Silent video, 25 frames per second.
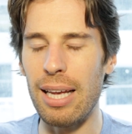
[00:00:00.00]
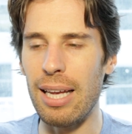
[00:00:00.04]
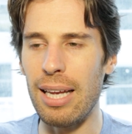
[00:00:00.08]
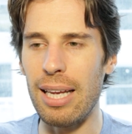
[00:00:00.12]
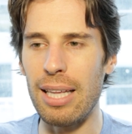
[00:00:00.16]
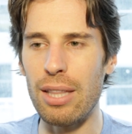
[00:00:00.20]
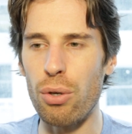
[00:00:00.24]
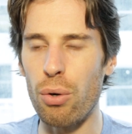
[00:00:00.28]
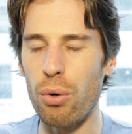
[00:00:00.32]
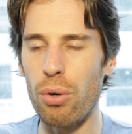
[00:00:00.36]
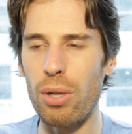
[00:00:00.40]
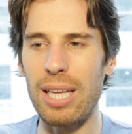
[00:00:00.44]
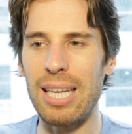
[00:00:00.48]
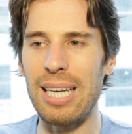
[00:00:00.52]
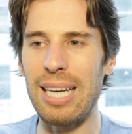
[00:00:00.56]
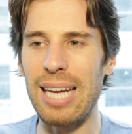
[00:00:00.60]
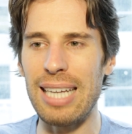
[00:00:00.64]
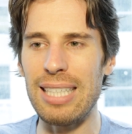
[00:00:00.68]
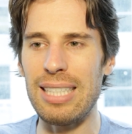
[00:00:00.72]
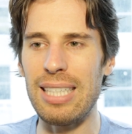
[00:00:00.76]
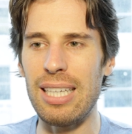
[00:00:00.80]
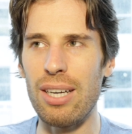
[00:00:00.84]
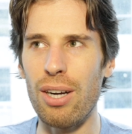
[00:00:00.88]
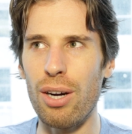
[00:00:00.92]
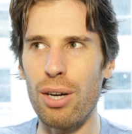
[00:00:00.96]
in the early
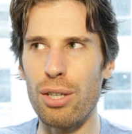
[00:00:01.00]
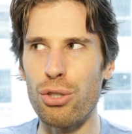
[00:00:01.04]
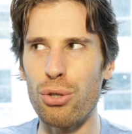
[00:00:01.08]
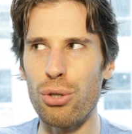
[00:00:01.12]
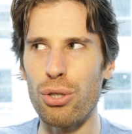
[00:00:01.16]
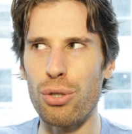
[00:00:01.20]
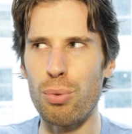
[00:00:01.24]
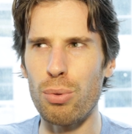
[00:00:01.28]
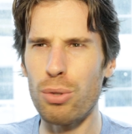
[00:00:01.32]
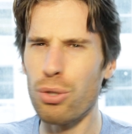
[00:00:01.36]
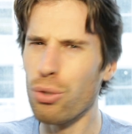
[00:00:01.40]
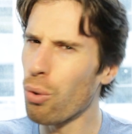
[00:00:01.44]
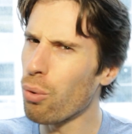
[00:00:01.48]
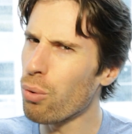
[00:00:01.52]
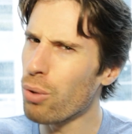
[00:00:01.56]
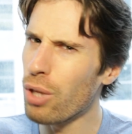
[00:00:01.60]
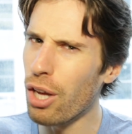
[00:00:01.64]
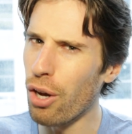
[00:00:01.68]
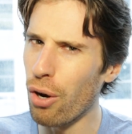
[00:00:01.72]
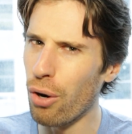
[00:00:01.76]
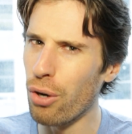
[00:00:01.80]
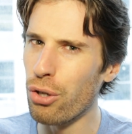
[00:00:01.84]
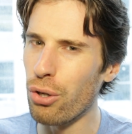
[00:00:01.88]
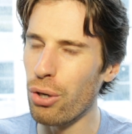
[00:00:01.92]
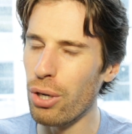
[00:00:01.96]
1900s, was only
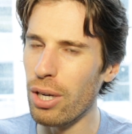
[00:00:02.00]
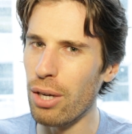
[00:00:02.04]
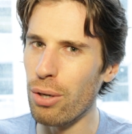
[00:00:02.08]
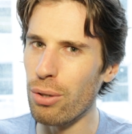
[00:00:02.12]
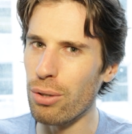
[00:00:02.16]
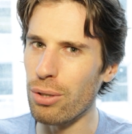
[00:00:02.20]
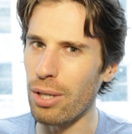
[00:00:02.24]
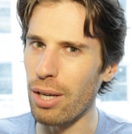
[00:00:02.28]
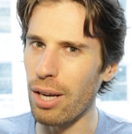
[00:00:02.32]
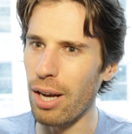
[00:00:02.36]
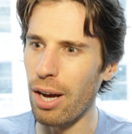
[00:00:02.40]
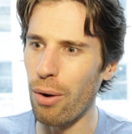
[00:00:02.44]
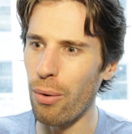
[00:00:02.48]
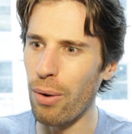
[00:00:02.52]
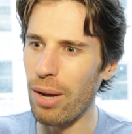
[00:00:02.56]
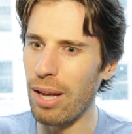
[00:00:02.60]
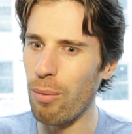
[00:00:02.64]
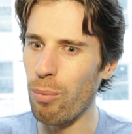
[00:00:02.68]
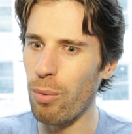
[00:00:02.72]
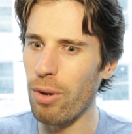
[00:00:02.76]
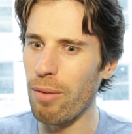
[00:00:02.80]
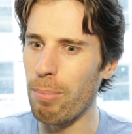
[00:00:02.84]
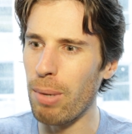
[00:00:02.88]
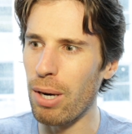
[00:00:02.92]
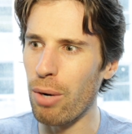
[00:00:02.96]
100 years ago,
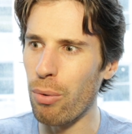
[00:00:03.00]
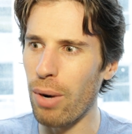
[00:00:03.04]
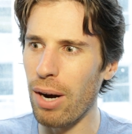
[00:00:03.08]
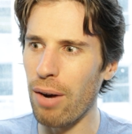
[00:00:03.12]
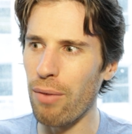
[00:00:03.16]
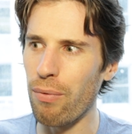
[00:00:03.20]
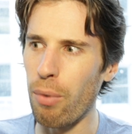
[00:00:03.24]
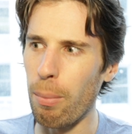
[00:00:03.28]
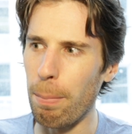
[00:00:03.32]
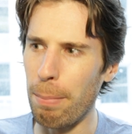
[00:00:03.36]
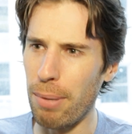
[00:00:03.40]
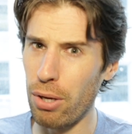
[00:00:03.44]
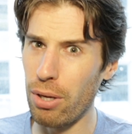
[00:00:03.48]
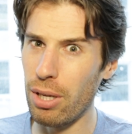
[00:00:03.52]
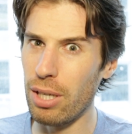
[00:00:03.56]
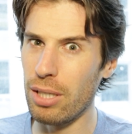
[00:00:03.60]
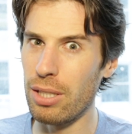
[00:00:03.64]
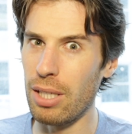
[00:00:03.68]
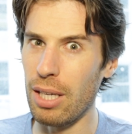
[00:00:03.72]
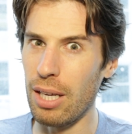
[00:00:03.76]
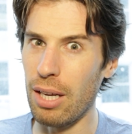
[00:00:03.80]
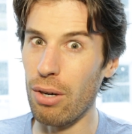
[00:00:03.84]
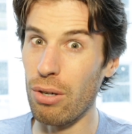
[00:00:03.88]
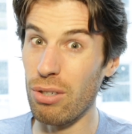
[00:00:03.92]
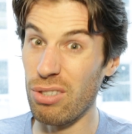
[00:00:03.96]
and we've been around for billions
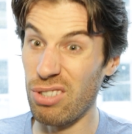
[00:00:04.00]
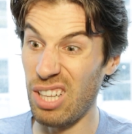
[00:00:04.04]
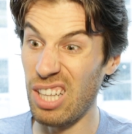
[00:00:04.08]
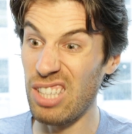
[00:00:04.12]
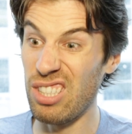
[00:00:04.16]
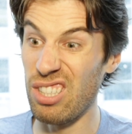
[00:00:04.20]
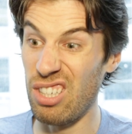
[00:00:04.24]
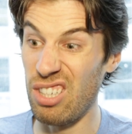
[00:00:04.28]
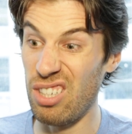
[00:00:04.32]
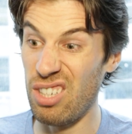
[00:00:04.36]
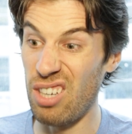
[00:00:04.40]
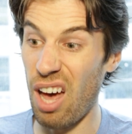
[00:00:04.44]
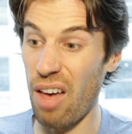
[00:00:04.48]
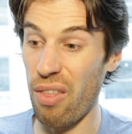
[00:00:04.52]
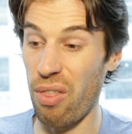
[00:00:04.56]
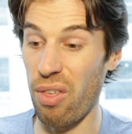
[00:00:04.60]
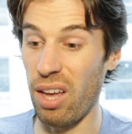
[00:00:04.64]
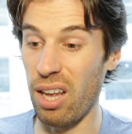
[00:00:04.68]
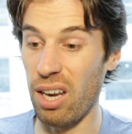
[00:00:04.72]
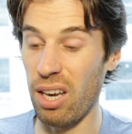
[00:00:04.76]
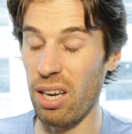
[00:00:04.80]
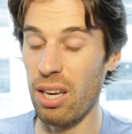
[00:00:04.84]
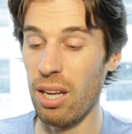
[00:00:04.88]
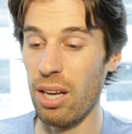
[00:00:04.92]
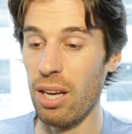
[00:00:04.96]
of years, so that's
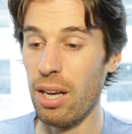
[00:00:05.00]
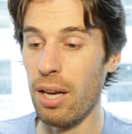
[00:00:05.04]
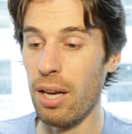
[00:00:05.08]
nothing,